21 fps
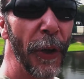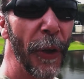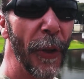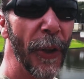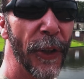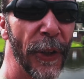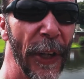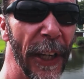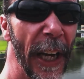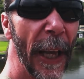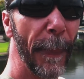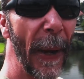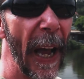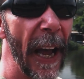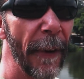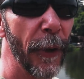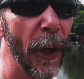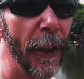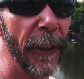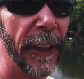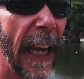you the setup.
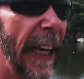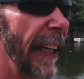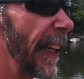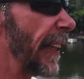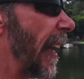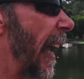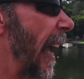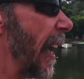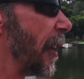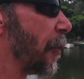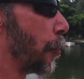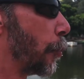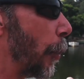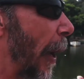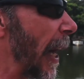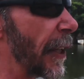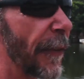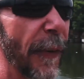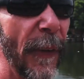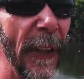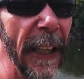I've got Canon has
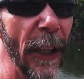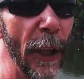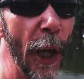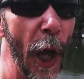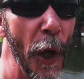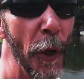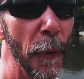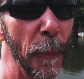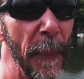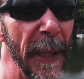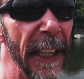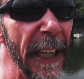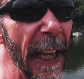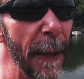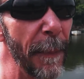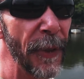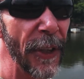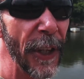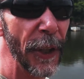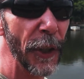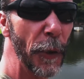gracefully loaned me an
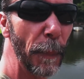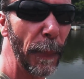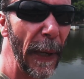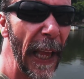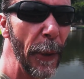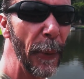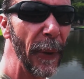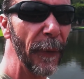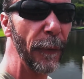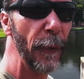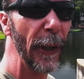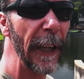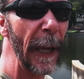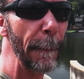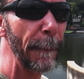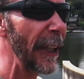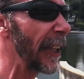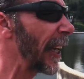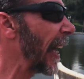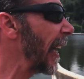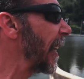M6 to play with for a
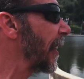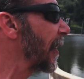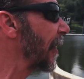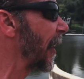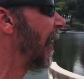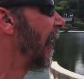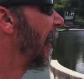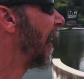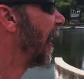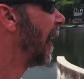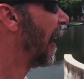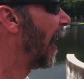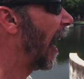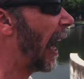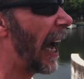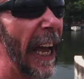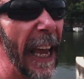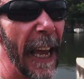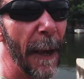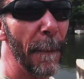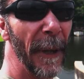couple of days.
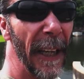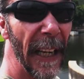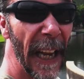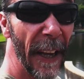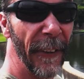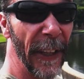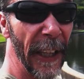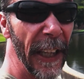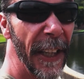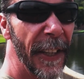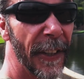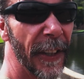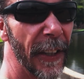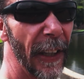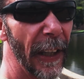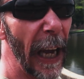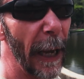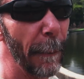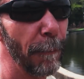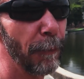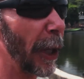I am loving it.
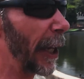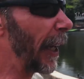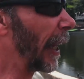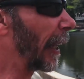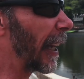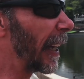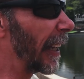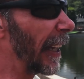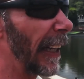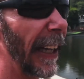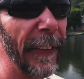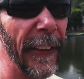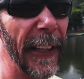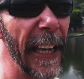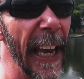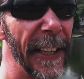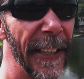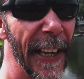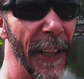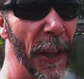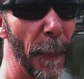I'm going to kind of let the
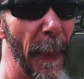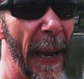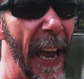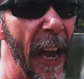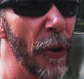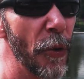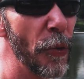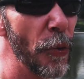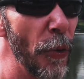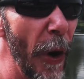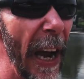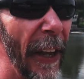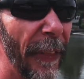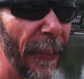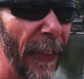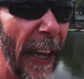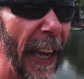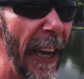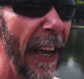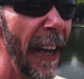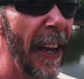cat out the bag right
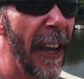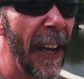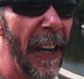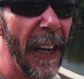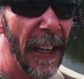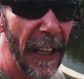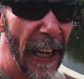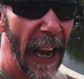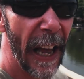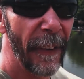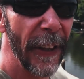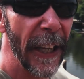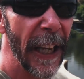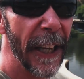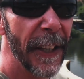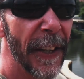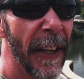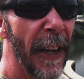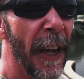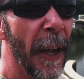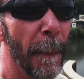there. Loving
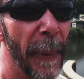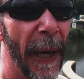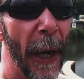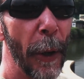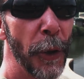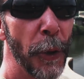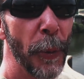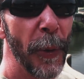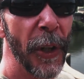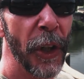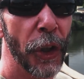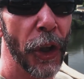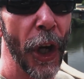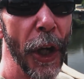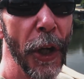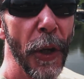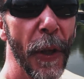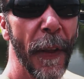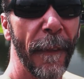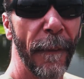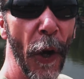it. But I also want to show
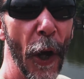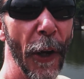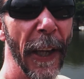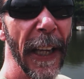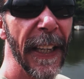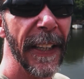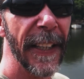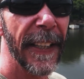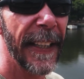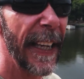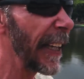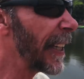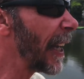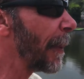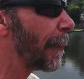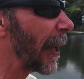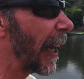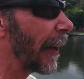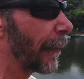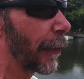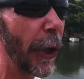you the vlogging setup
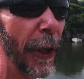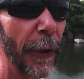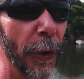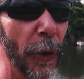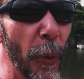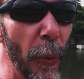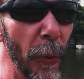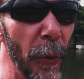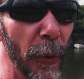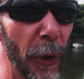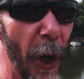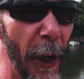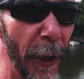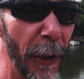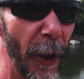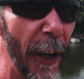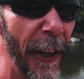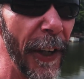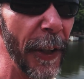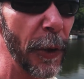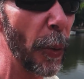that I've got
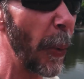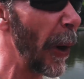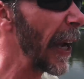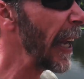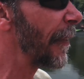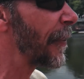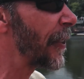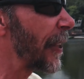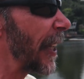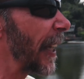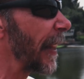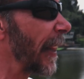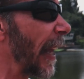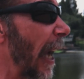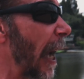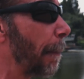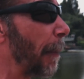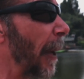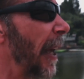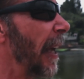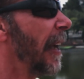on it, the way I've set it up.